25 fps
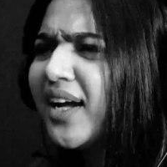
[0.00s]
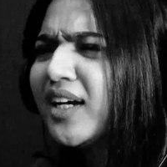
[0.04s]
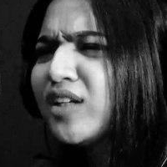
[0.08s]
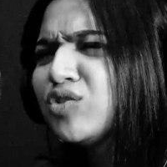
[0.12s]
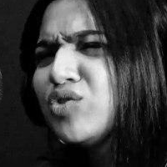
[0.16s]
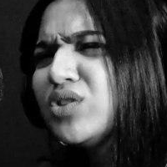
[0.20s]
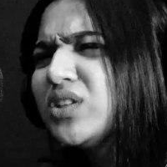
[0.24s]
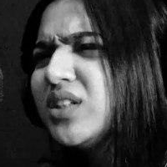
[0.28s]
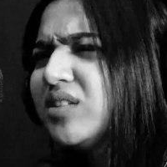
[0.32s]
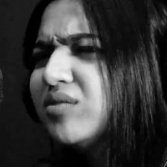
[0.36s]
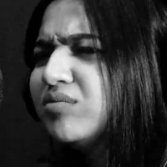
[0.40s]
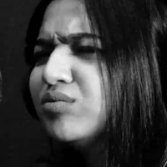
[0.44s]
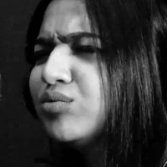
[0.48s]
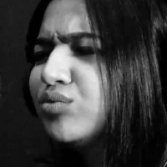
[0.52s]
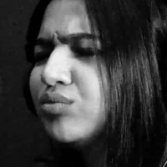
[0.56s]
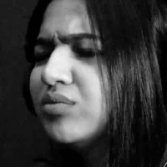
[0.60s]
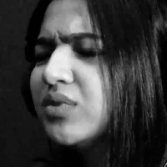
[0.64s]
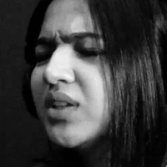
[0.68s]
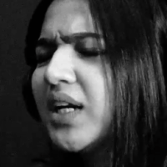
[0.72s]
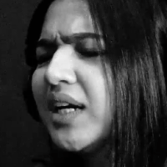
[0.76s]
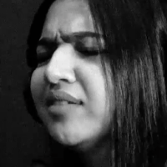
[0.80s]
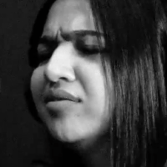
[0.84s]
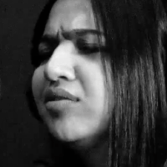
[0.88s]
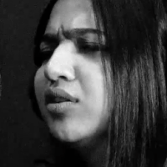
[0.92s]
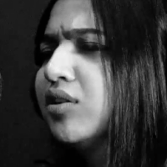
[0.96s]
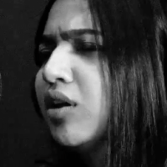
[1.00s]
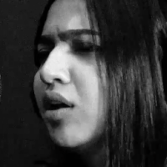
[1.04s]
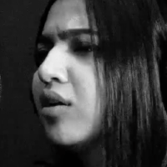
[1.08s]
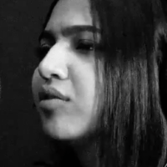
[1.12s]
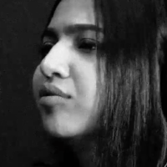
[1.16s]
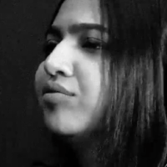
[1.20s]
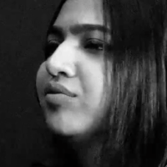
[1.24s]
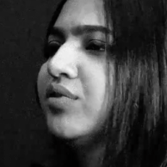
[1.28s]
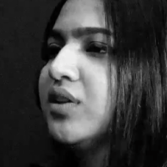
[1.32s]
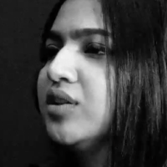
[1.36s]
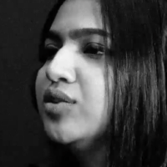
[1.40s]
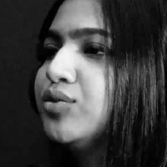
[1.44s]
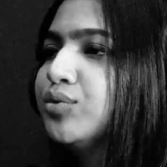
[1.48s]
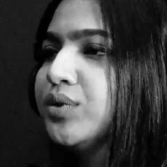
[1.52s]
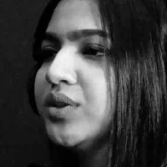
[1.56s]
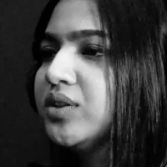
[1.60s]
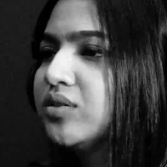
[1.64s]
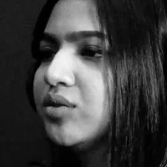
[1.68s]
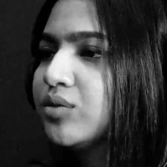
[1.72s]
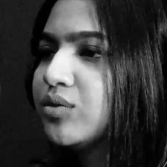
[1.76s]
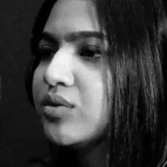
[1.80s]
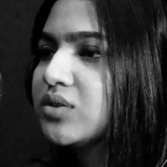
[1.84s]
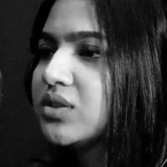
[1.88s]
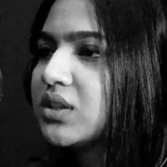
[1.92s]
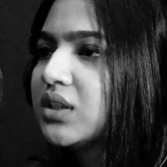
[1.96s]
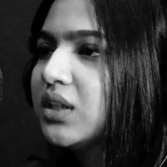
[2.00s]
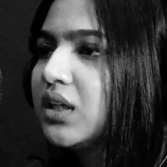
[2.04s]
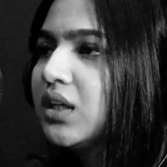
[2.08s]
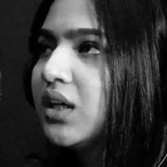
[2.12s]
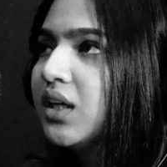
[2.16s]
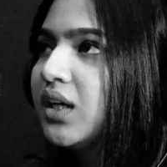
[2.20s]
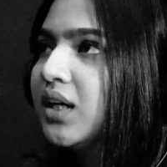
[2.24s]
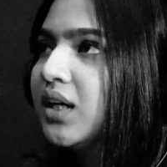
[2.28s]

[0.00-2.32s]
I actually have a lot of fun doing those.